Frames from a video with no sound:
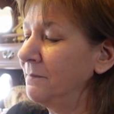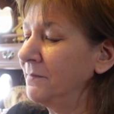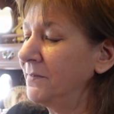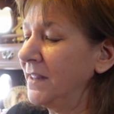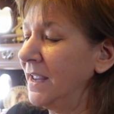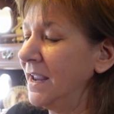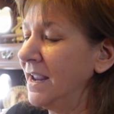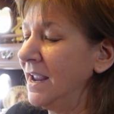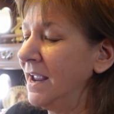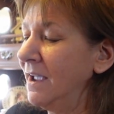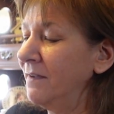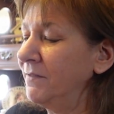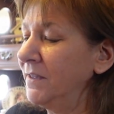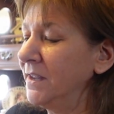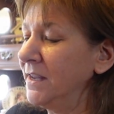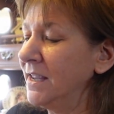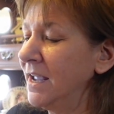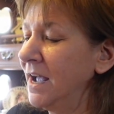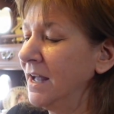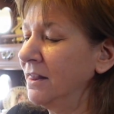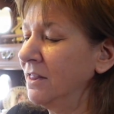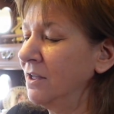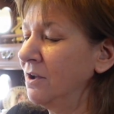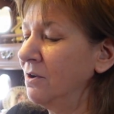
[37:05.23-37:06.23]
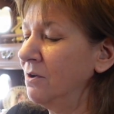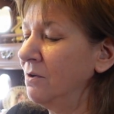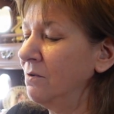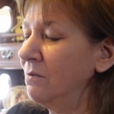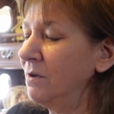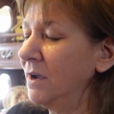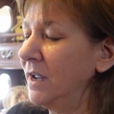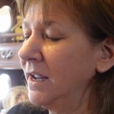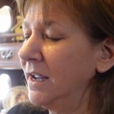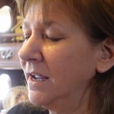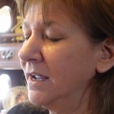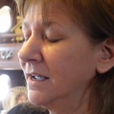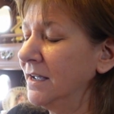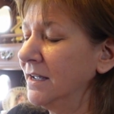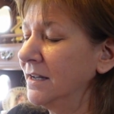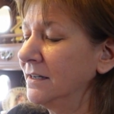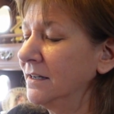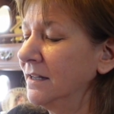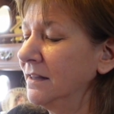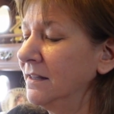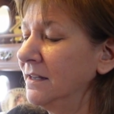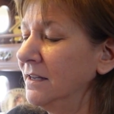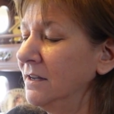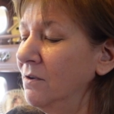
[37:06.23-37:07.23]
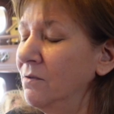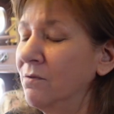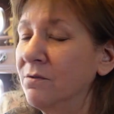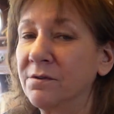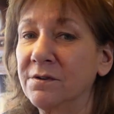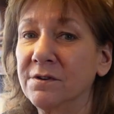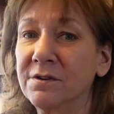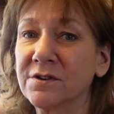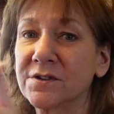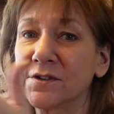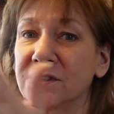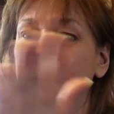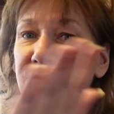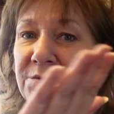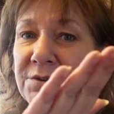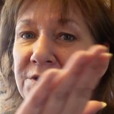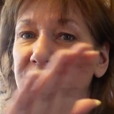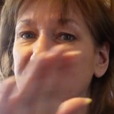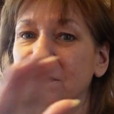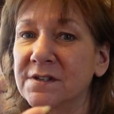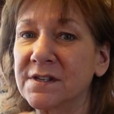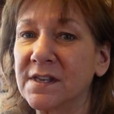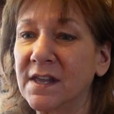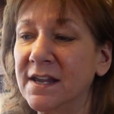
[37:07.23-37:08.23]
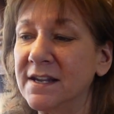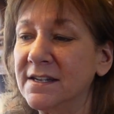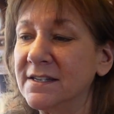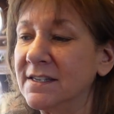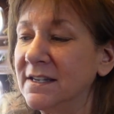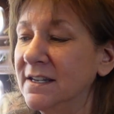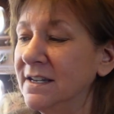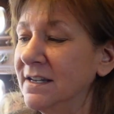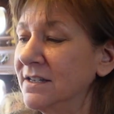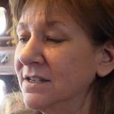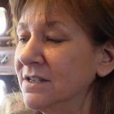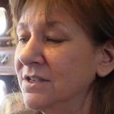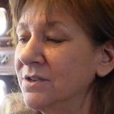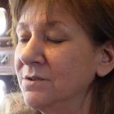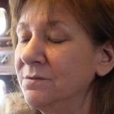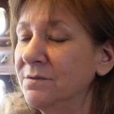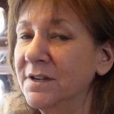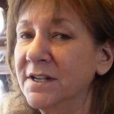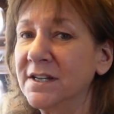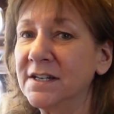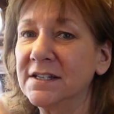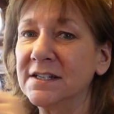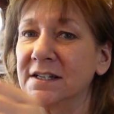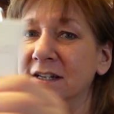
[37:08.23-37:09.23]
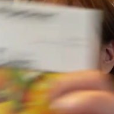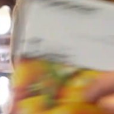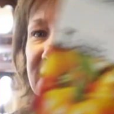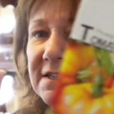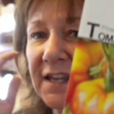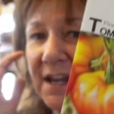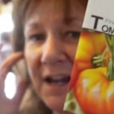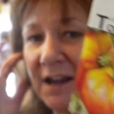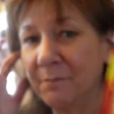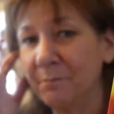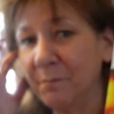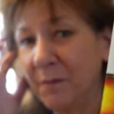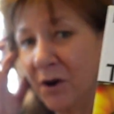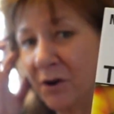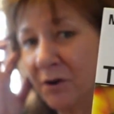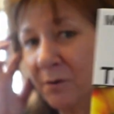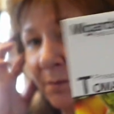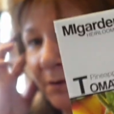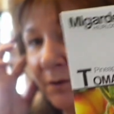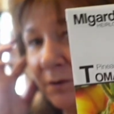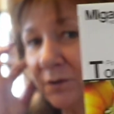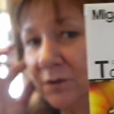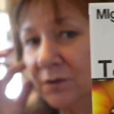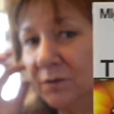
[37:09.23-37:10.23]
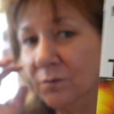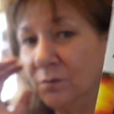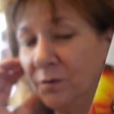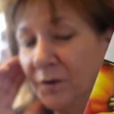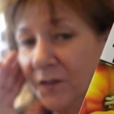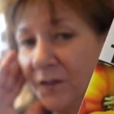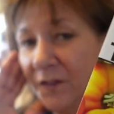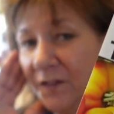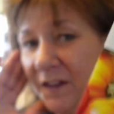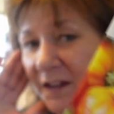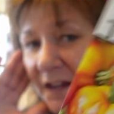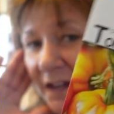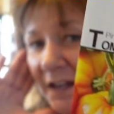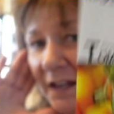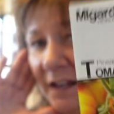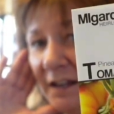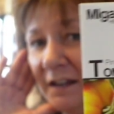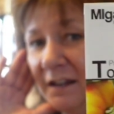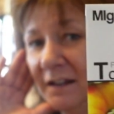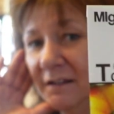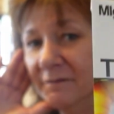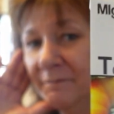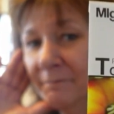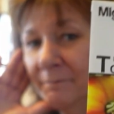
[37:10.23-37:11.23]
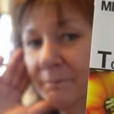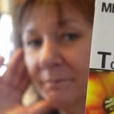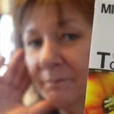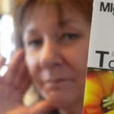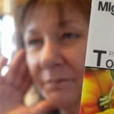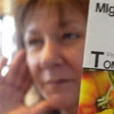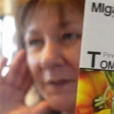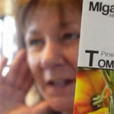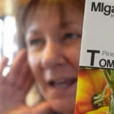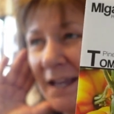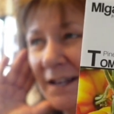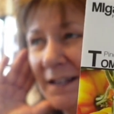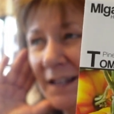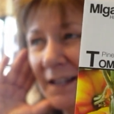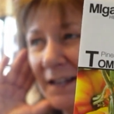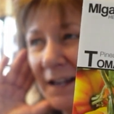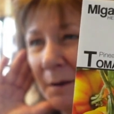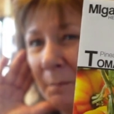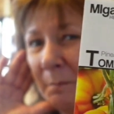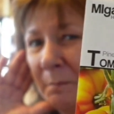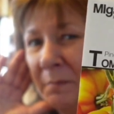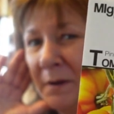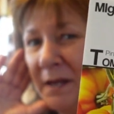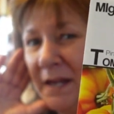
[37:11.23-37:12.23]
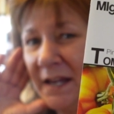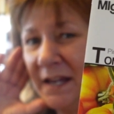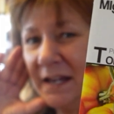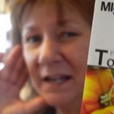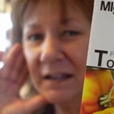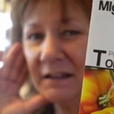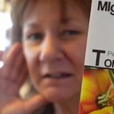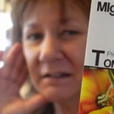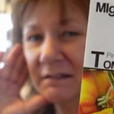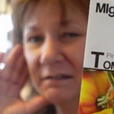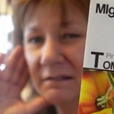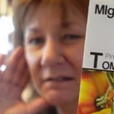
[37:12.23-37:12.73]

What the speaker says: They have the yellow and the orange, so when you slice into it, it's like a marbled with the, kind of like a pink